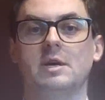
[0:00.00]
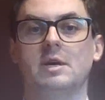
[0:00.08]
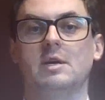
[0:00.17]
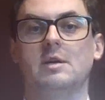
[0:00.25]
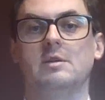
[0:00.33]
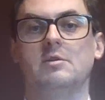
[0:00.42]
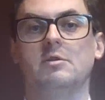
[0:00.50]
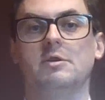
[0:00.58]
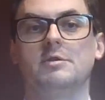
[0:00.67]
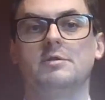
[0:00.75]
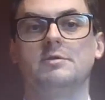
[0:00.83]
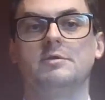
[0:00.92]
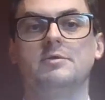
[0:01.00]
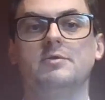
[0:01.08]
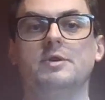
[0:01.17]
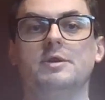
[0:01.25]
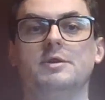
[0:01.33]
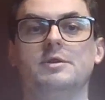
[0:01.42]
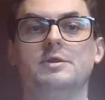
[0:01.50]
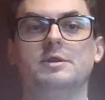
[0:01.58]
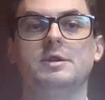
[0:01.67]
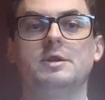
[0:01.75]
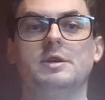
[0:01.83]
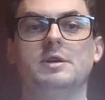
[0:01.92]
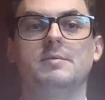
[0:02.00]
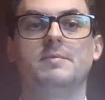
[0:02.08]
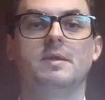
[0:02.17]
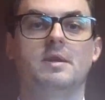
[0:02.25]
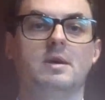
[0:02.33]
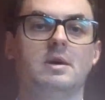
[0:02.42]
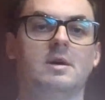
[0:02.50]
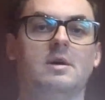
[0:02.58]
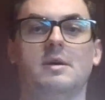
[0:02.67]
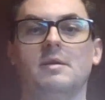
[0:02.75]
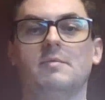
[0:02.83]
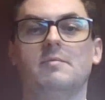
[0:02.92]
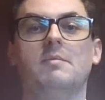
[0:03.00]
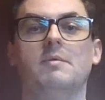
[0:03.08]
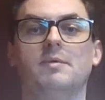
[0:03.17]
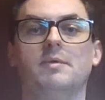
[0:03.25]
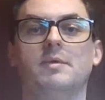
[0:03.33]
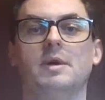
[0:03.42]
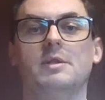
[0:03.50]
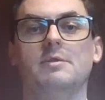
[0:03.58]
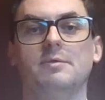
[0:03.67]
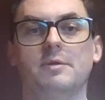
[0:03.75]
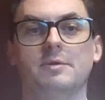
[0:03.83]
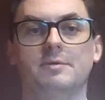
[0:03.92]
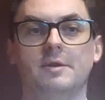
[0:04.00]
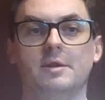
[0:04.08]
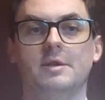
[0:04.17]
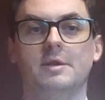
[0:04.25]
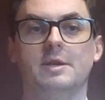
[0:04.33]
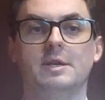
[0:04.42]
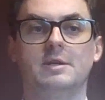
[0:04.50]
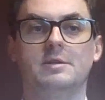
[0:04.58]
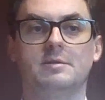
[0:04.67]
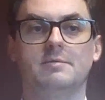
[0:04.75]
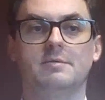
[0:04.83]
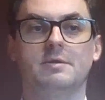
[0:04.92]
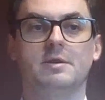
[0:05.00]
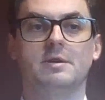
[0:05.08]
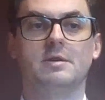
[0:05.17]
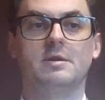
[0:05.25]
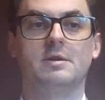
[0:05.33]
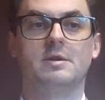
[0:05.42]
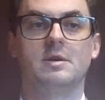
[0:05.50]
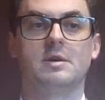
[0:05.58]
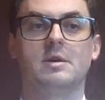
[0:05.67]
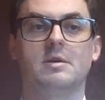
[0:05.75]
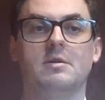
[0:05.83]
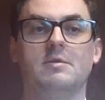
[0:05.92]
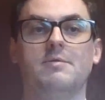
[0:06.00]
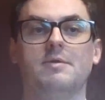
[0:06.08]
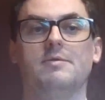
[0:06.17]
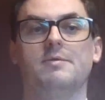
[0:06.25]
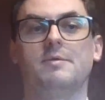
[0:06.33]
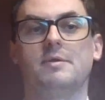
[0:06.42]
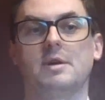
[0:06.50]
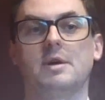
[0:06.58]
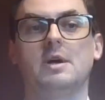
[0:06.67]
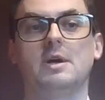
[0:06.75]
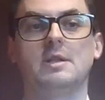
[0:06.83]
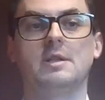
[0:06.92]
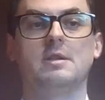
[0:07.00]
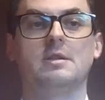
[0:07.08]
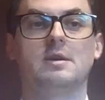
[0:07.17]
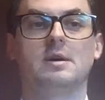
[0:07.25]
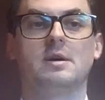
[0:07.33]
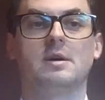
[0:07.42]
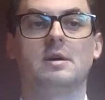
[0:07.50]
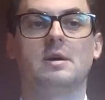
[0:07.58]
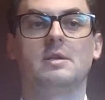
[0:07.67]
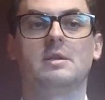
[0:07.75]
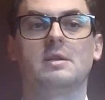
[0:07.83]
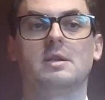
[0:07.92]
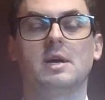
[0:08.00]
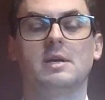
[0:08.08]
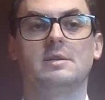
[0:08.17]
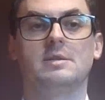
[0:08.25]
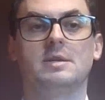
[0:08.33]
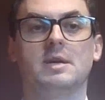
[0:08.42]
in order to reach the and fulfill the needs of the end clients.